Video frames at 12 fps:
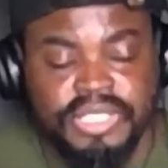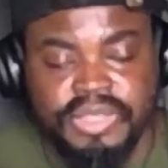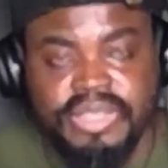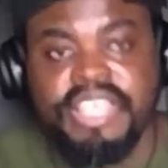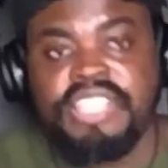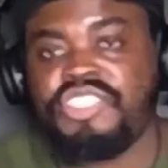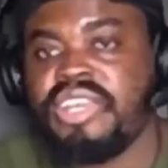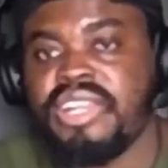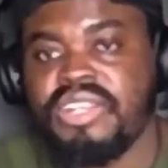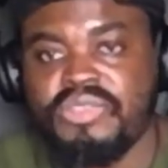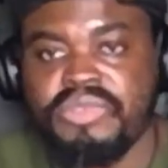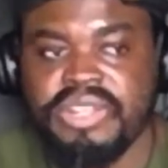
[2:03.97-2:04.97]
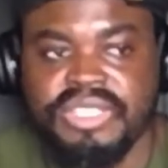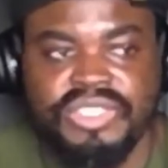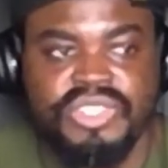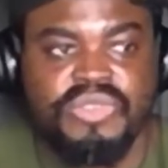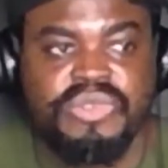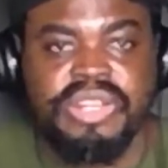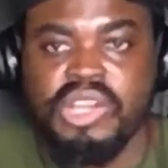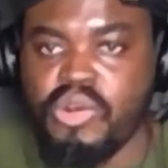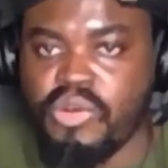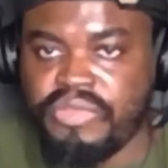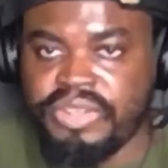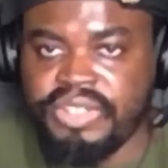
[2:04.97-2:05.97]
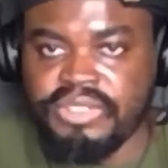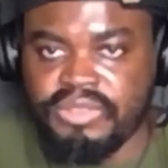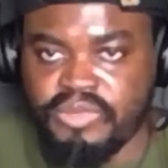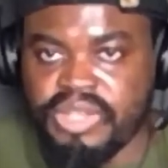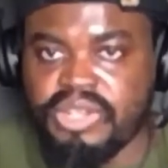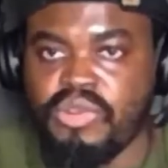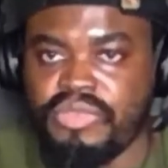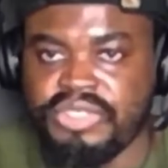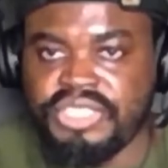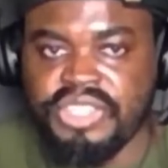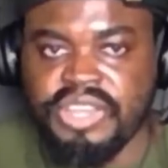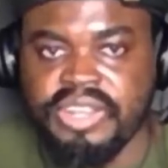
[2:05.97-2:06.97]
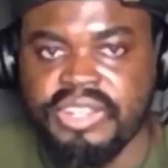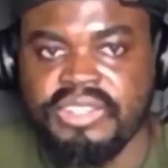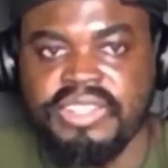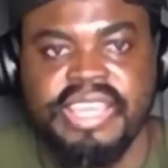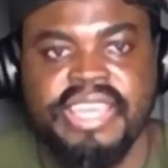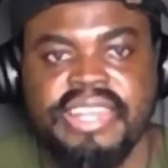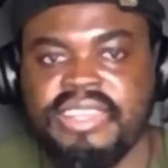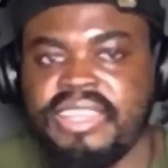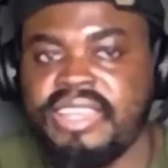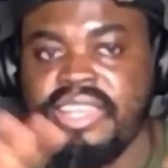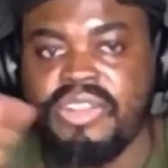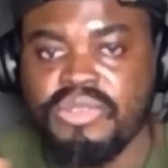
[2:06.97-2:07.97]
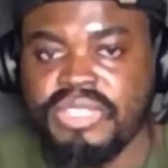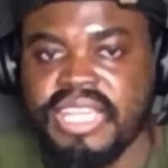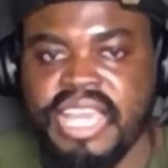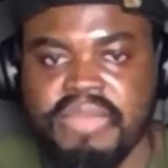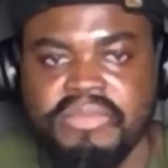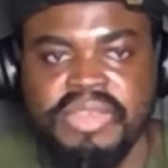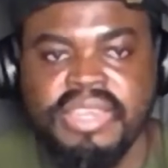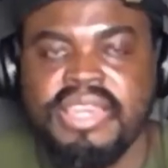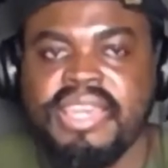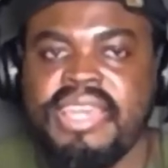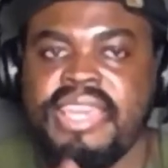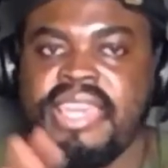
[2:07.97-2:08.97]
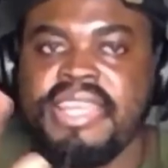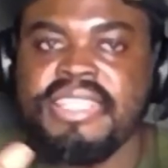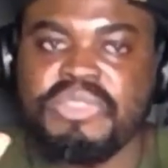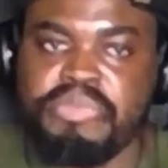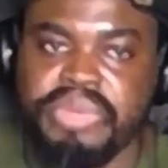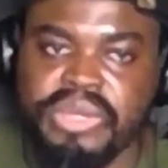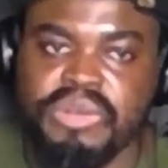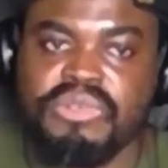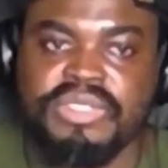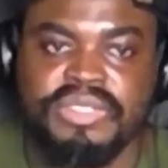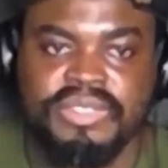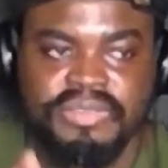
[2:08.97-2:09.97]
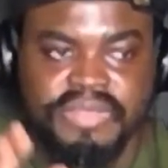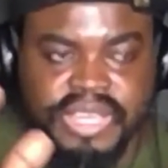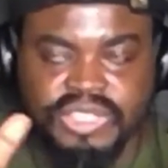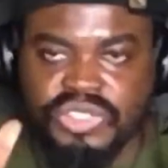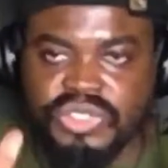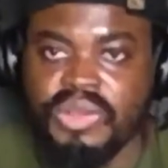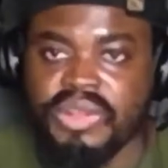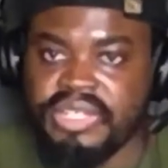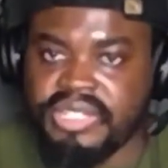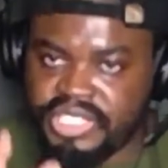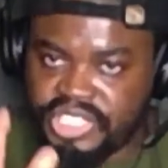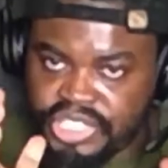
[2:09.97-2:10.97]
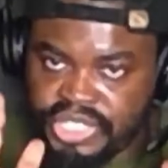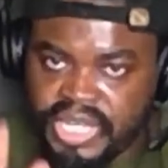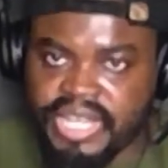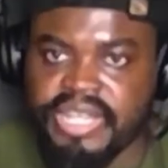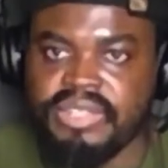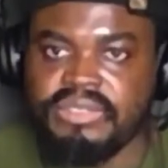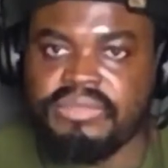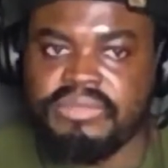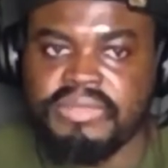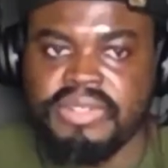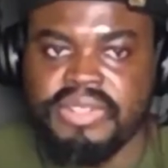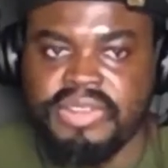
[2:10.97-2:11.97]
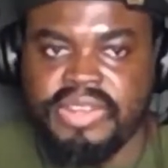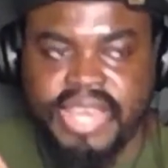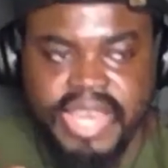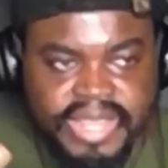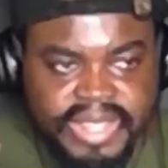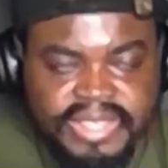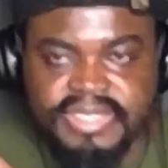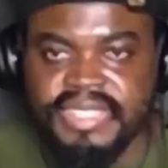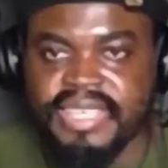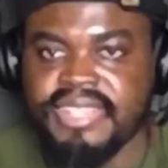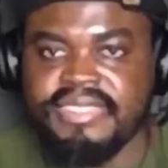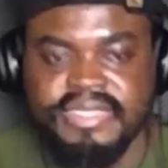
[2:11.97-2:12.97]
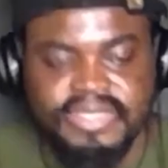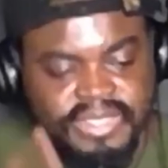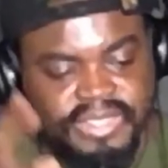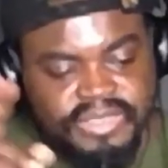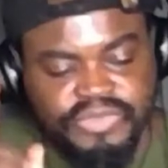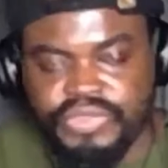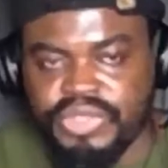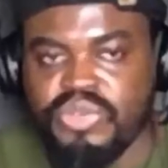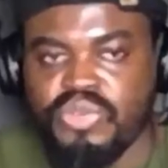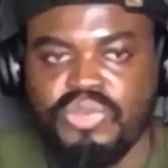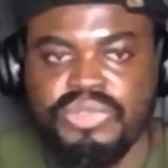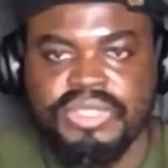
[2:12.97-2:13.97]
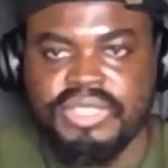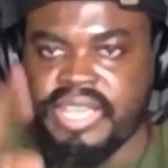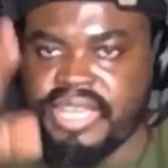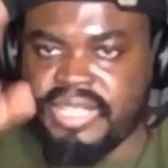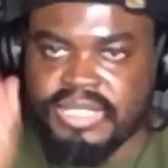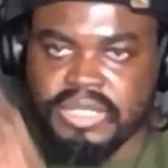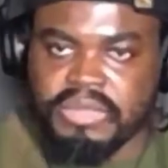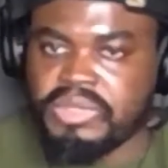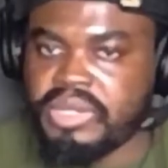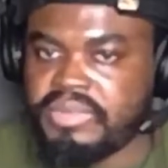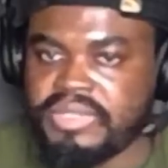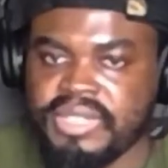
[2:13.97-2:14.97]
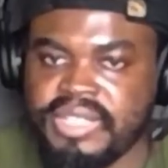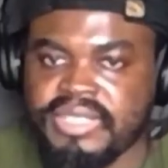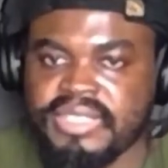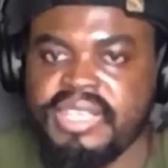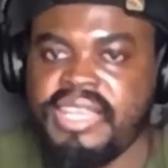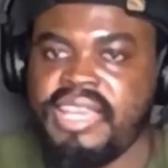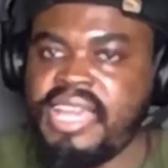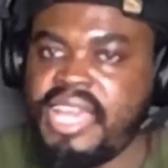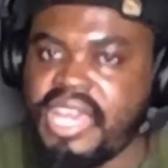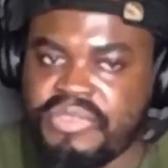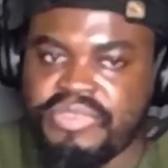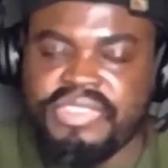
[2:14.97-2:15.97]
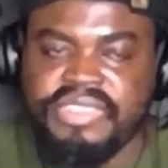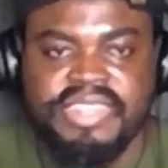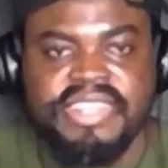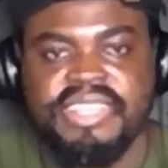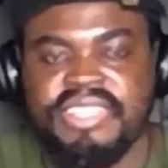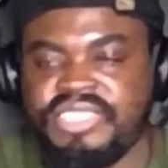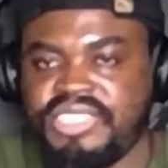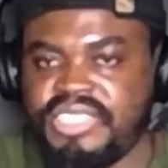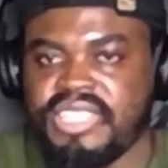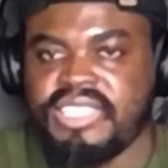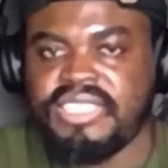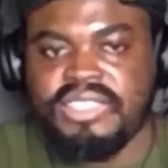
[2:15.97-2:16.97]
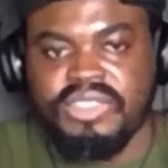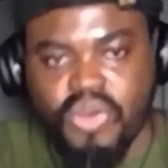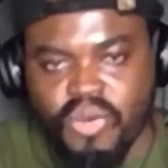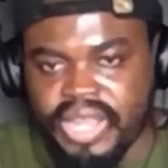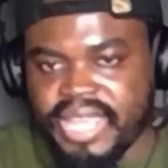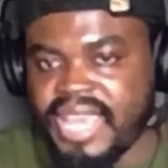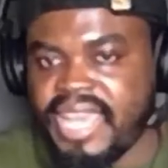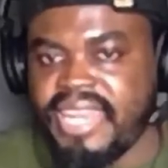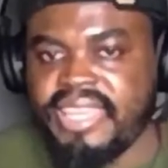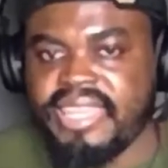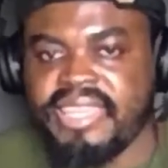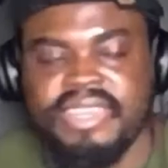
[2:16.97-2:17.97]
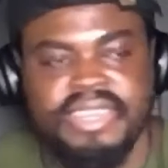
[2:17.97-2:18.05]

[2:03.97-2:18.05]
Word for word: he started doing this during the COVID when COVID started. And in no time, he's built a solid channel that he's getting views and subscriptions. Everything is just organic.